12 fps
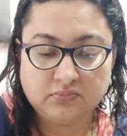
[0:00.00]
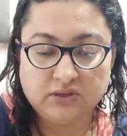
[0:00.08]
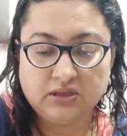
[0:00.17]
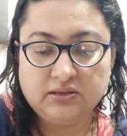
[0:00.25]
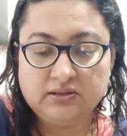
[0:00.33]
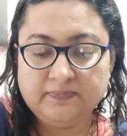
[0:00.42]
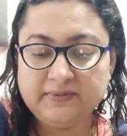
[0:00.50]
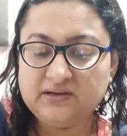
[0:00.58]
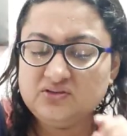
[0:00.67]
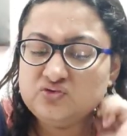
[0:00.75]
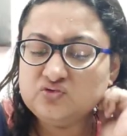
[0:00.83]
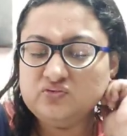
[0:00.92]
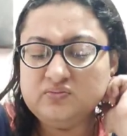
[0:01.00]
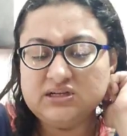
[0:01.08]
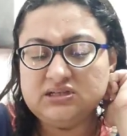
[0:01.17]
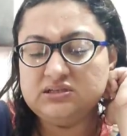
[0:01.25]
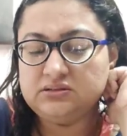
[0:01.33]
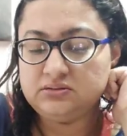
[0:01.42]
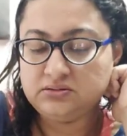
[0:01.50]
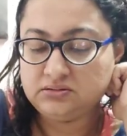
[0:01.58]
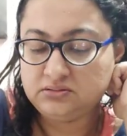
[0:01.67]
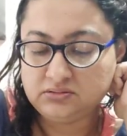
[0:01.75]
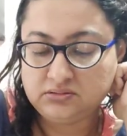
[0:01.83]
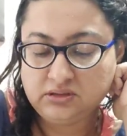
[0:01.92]
This is a bit too much
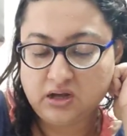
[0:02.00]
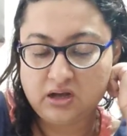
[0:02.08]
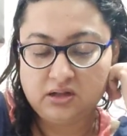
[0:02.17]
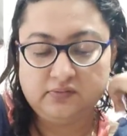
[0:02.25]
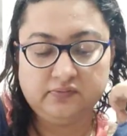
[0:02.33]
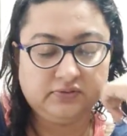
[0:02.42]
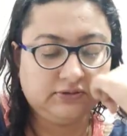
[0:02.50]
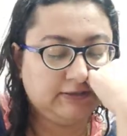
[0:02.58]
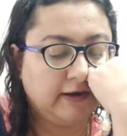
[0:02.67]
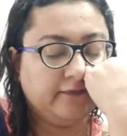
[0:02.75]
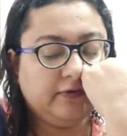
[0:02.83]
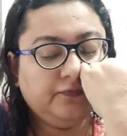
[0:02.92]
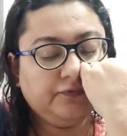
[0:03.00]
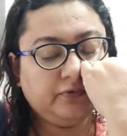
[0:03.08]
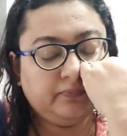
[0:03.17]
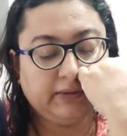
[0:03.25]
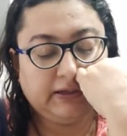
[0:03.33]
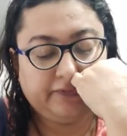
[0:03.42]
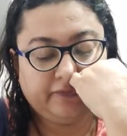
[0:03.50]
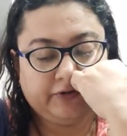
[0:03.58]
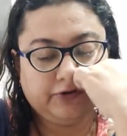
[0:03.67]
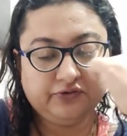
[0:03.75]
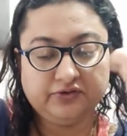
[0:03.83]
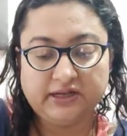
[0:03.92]
dal chawal for me for
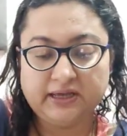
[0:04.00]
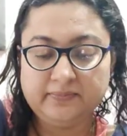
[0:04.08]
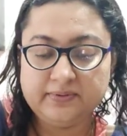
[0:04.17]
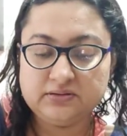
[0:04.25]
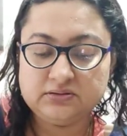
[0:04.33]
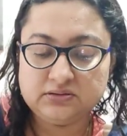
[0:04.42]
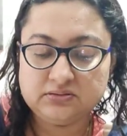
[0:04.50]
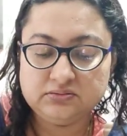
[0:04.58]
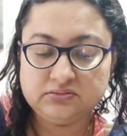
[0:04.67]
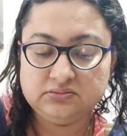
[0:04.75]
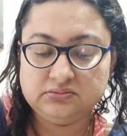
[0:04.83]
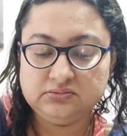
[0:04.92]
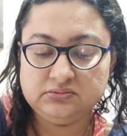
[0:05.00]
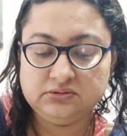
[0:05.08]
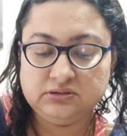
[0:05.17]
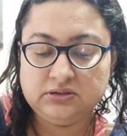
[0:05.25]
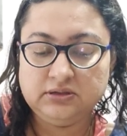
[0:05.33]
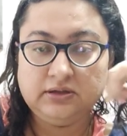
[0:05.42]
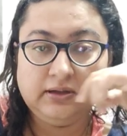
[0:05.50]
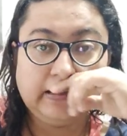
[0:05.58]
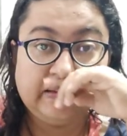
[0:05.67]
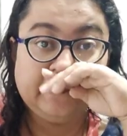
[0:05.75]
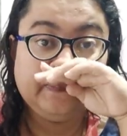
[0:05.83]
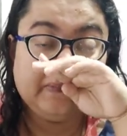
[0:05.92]
today, but
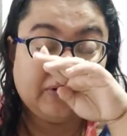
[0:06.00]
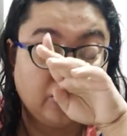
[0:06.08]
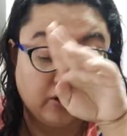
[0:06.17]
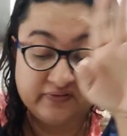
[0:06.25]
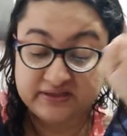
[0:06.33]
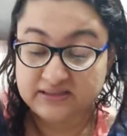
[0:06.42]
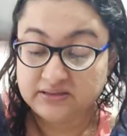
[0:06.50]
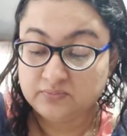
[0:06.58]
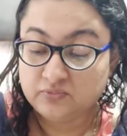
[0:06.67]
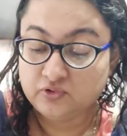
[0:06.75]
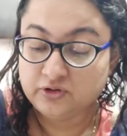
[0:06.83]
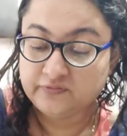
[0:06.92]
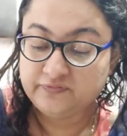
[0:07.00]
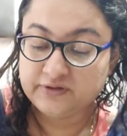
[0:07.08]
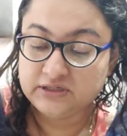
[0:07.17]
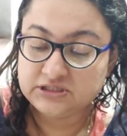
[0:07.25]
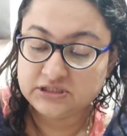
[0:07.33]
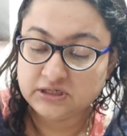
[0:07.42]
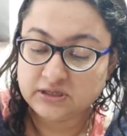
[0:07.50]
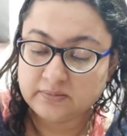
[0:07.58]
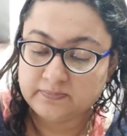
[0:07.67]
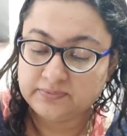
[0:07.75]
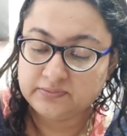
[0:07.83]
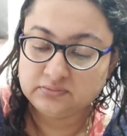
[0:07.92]
I'm always in the mode of finishing
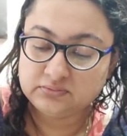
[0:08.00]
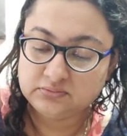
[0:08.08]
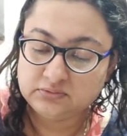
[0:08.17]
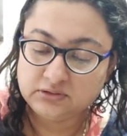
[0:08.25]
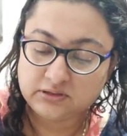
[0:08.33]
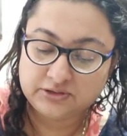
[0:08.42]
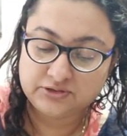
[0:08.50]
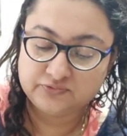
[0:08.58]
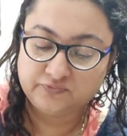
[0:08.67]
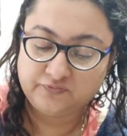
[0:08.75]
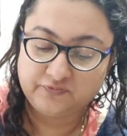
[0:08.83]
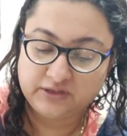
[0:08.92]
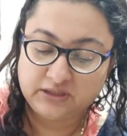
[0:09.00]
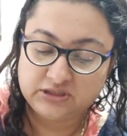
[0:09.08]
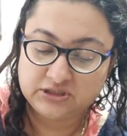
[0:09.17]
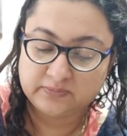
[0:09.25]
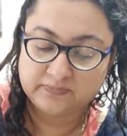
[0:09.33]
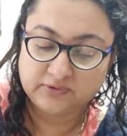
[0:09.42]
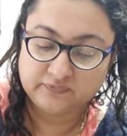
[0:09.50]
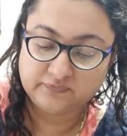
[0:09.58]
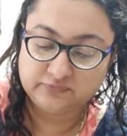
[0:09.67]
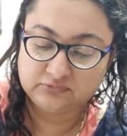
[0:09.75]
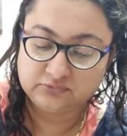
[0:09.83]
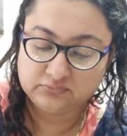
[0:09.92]
up and I should finish up the
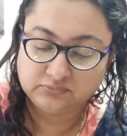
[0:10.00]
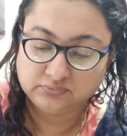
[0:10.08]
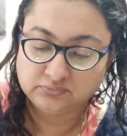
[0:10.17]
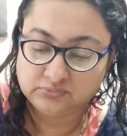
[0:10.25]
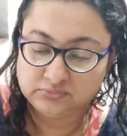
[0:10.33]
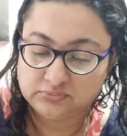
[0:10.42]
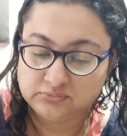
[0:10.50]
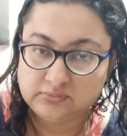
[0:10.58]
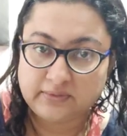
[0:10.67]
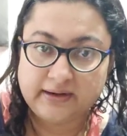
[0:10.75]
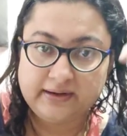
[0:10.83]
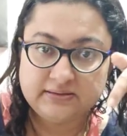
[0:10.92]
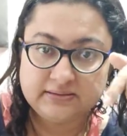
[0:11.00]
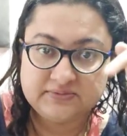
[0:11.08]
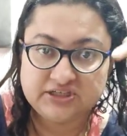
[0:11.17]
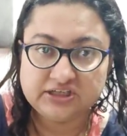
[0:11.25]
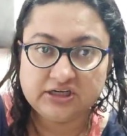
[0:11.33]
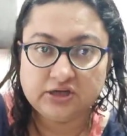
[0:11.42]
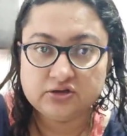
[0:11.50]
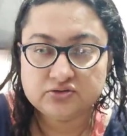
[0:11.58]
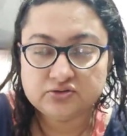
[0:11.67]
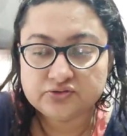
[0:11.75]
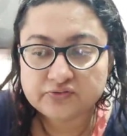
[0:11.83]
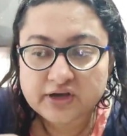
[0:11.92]
food. I'm adding some chutney also
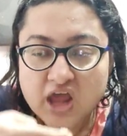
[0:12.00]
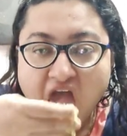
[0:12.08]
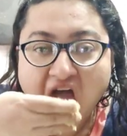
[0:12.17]
to it.